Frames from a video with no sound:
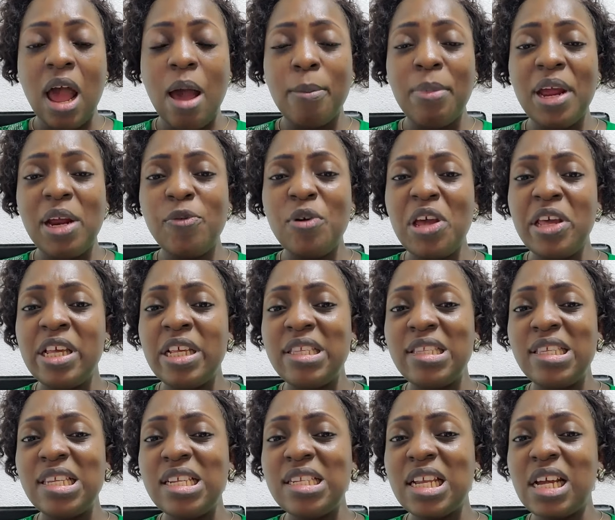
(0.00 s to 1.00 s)
But when he
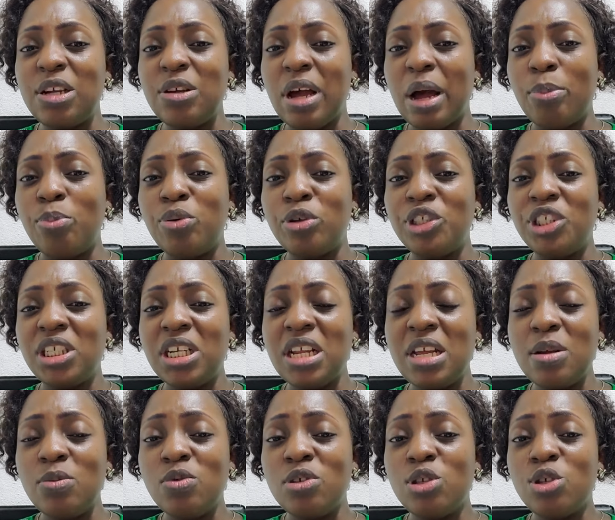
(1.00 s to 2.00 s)
sees that you are approaching
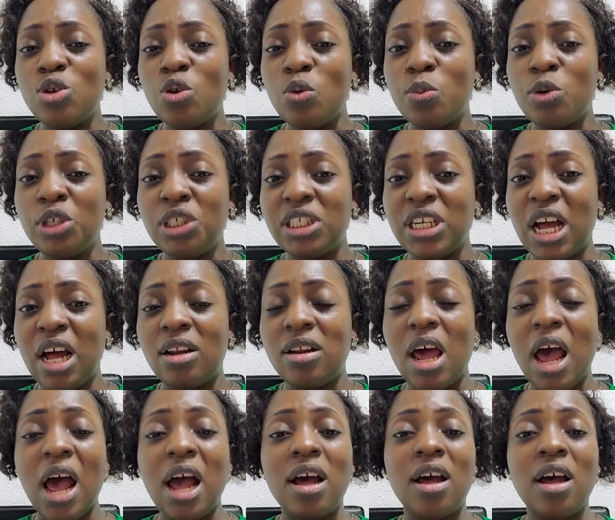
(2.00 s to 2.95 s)
him with so much doubt,